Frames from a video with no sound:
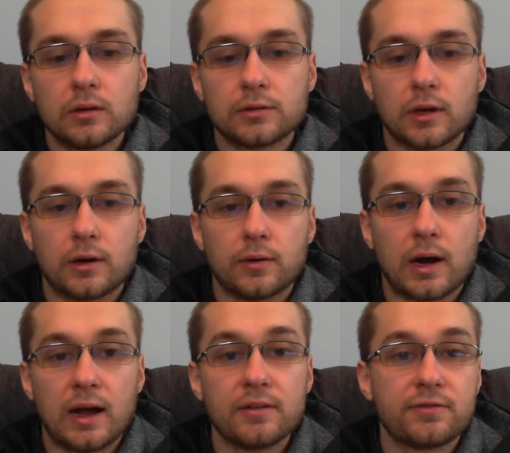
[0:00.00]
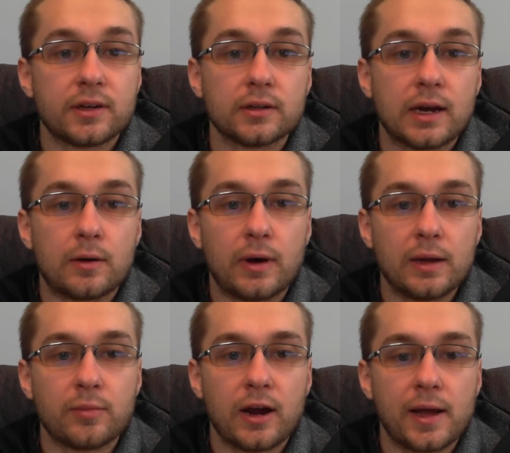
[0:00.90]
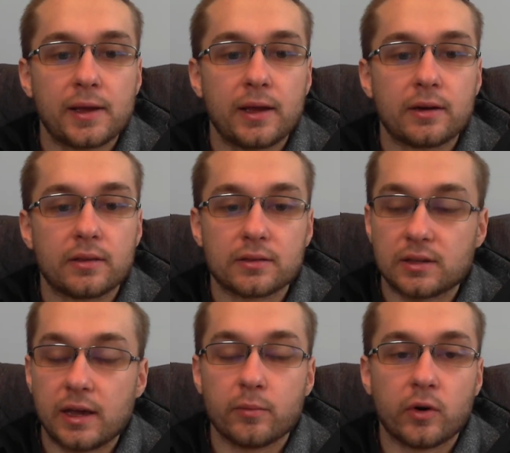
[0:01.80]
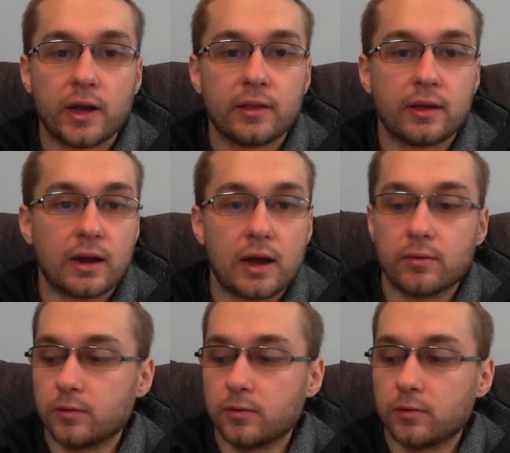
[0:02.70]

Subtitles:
So I filled out my bracket the same way that I